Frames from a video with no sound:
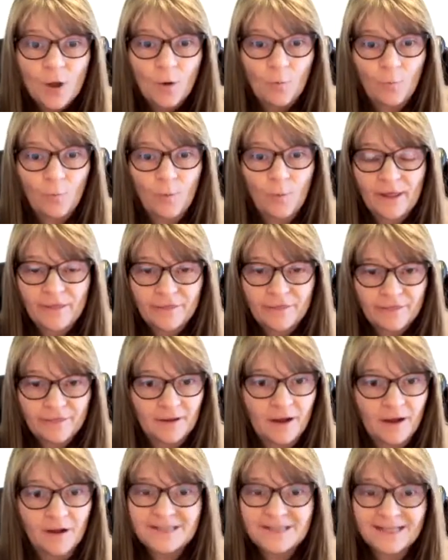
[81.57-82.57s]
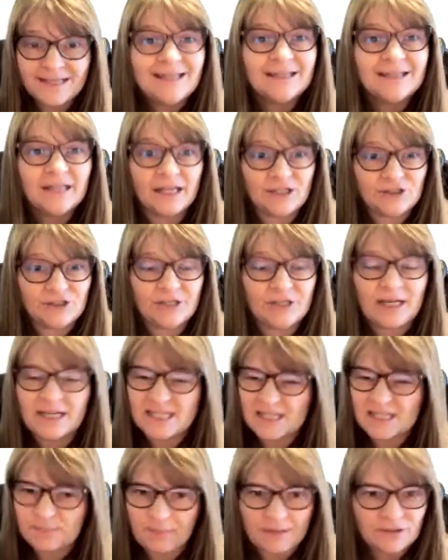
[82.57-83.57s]
with articulation,
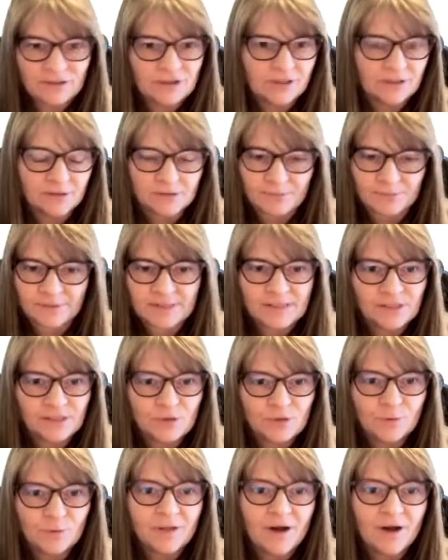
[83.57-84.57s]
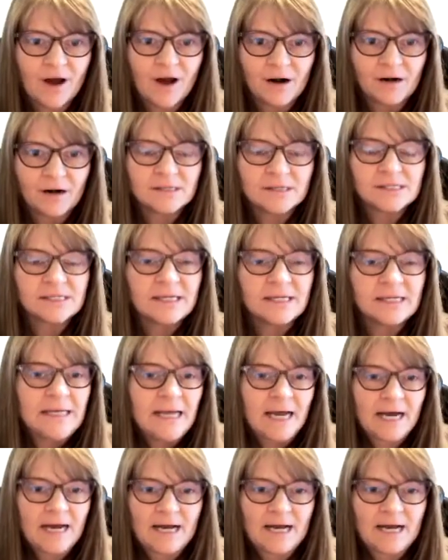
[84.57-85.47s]
especially those residual R's,